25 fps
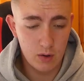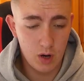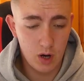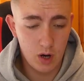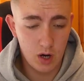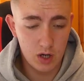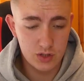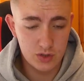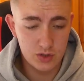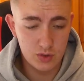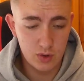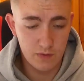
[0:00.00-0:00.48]

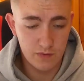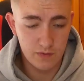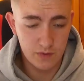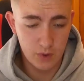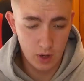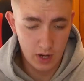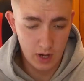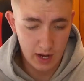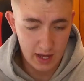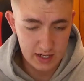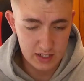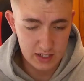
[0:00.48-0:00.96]
Arsenal have
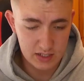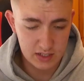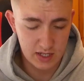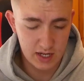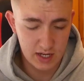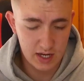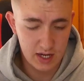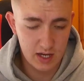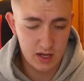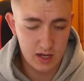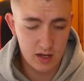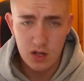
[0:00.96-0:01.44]
got
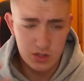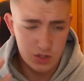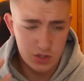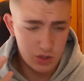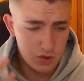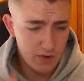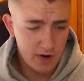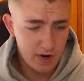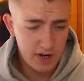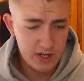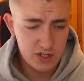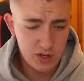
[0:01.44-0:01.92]
Lacazette. It's a
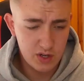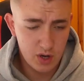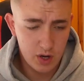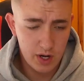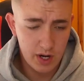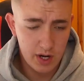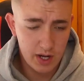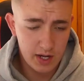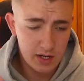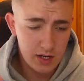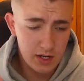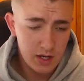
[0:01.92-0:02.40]
great
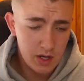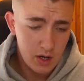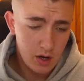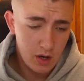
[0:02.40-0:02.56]
signing.